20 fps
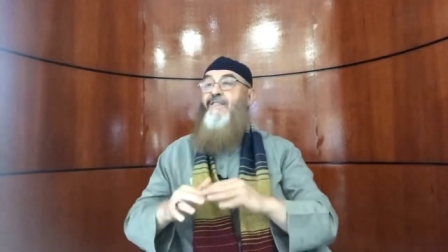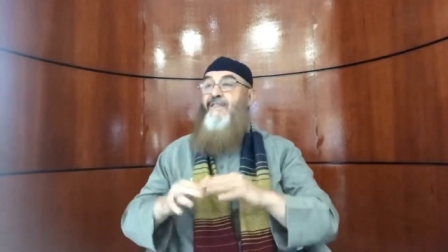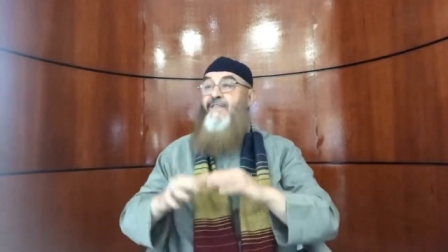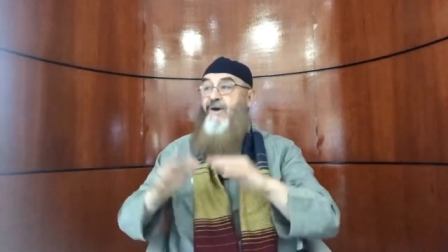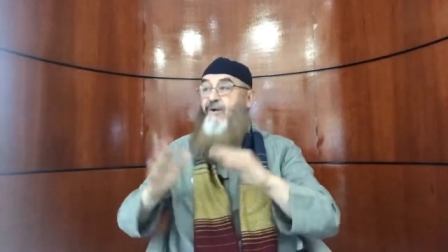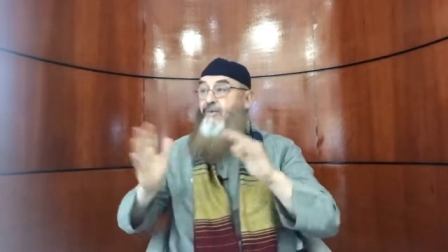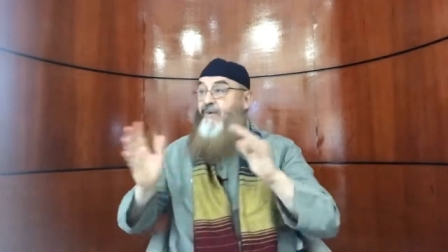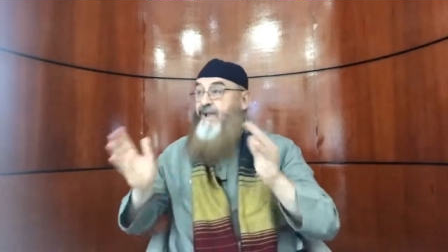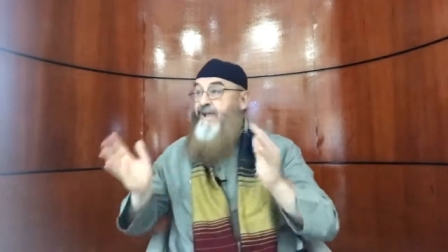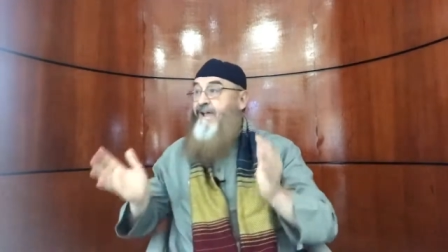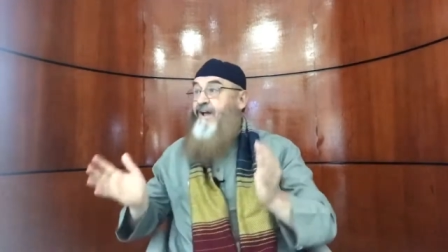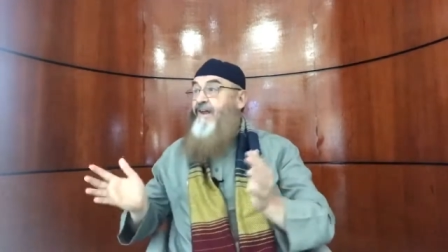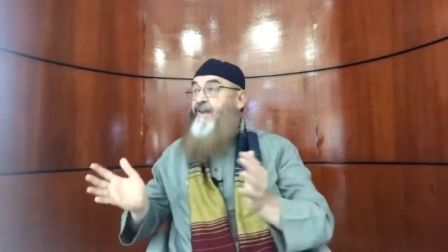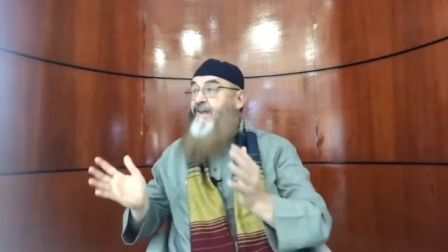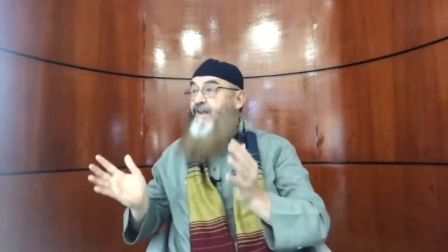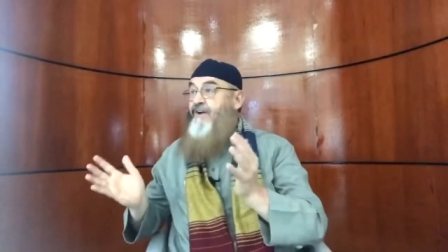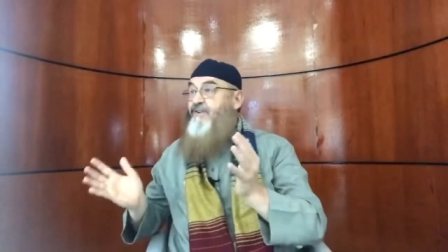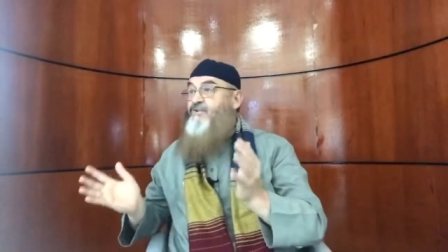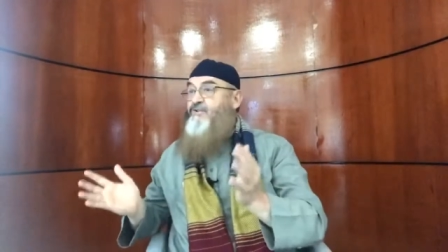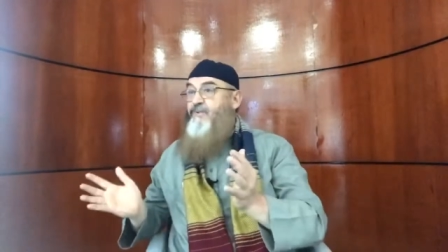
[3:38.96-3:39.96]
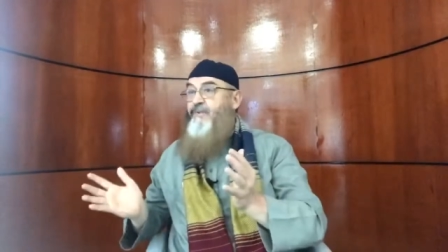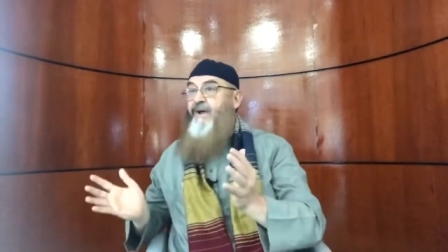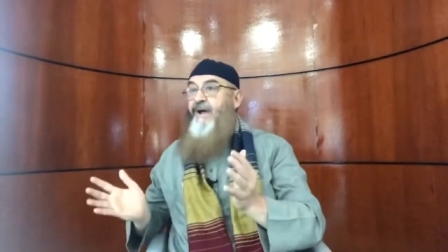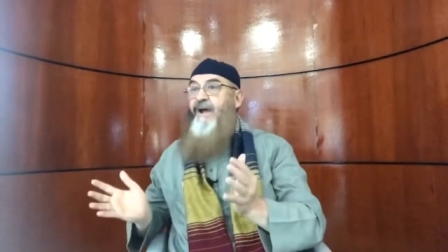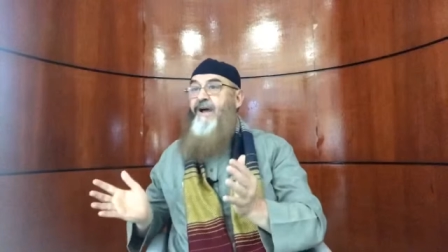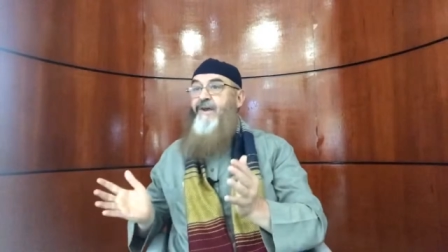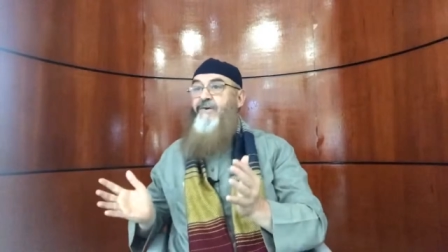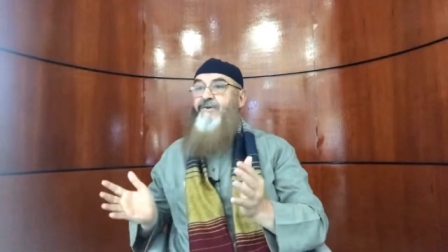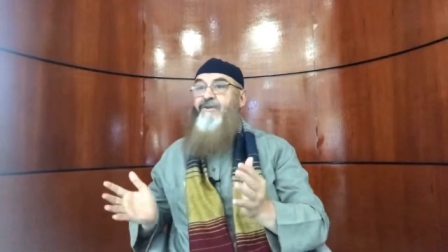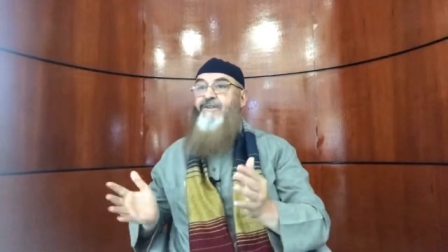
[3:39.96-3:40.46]
the way Allah
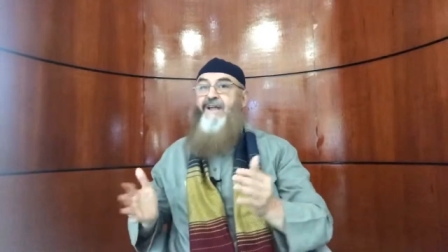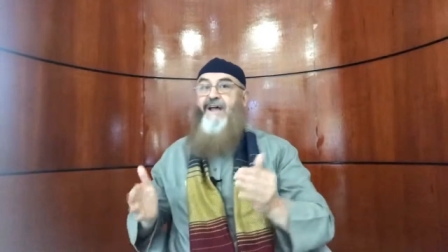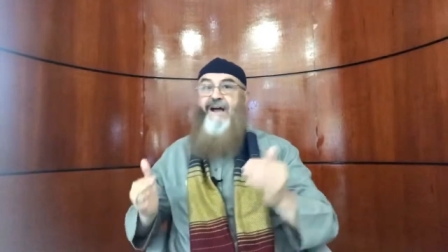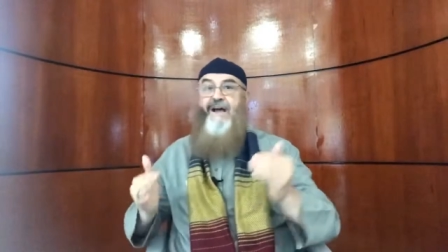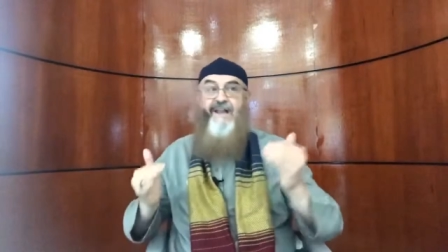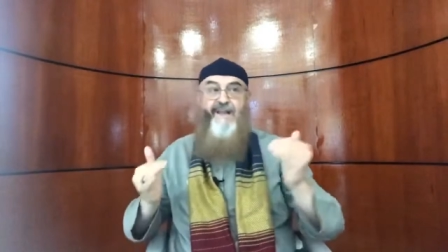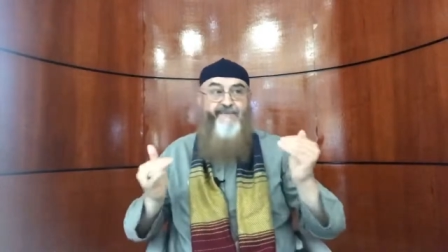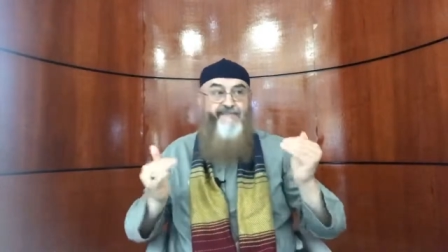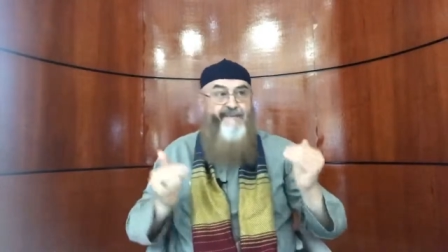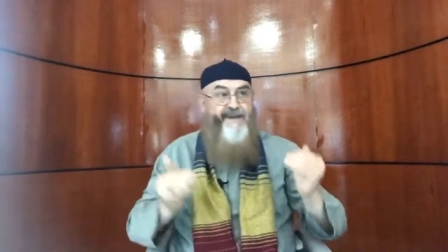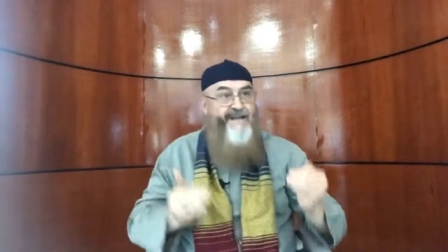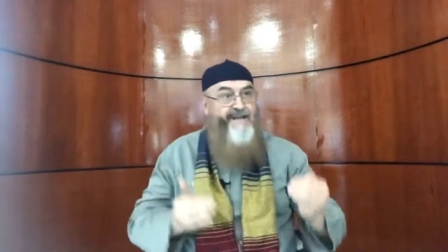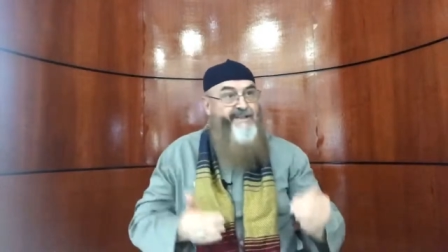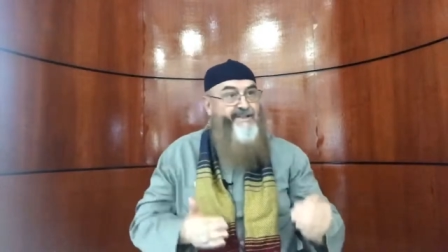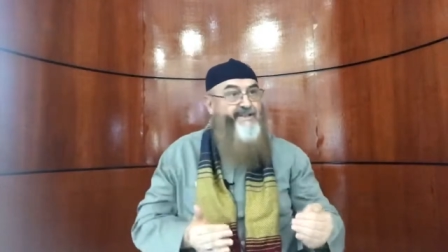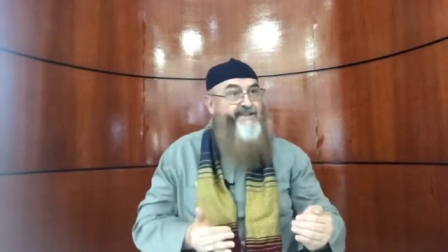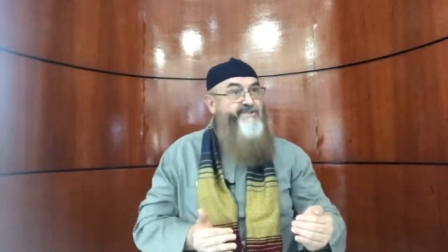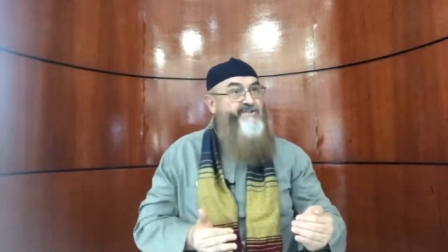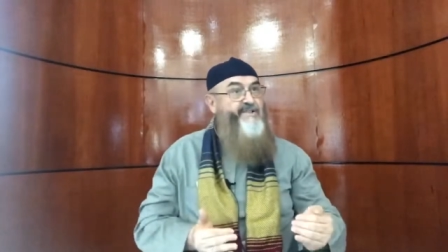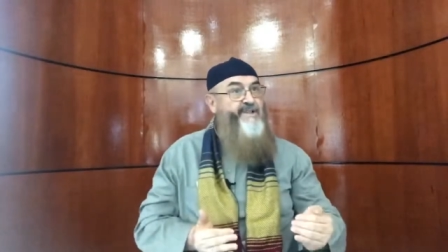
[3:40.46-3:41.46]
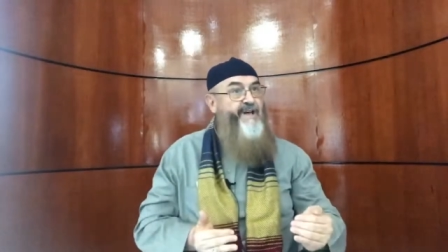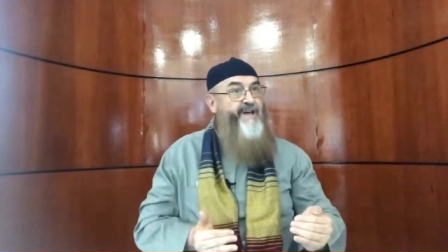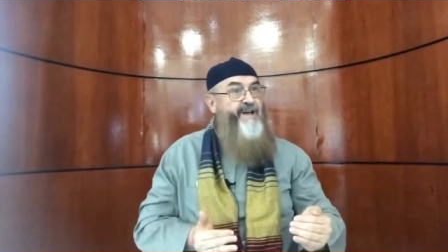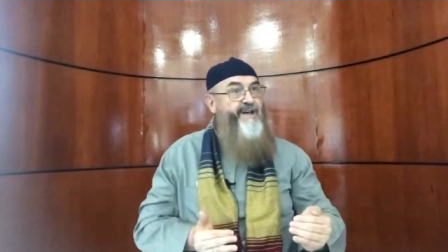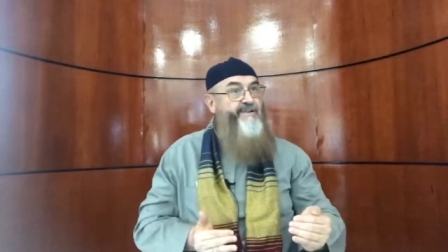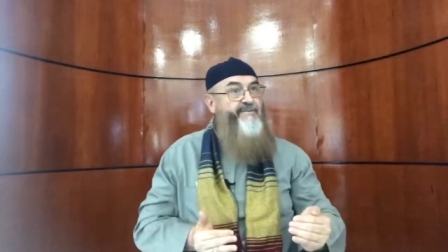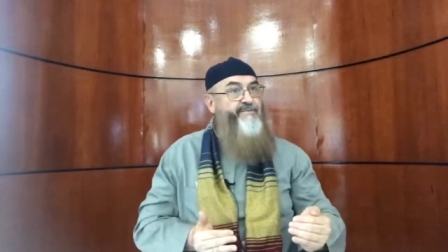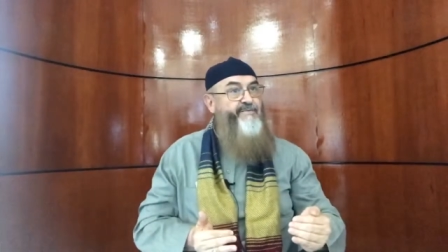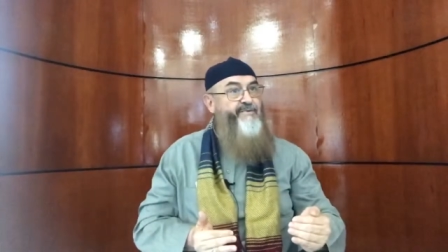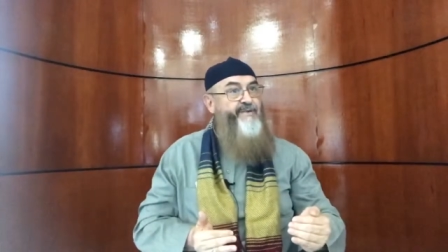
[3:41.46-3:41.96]
subhanahu wa ta'ala made this
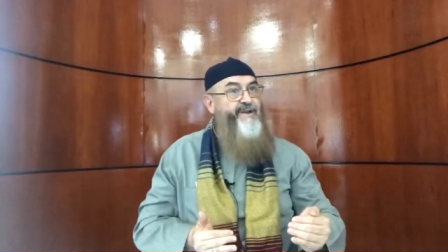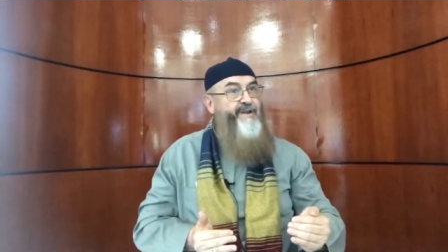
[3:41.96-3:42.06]
life.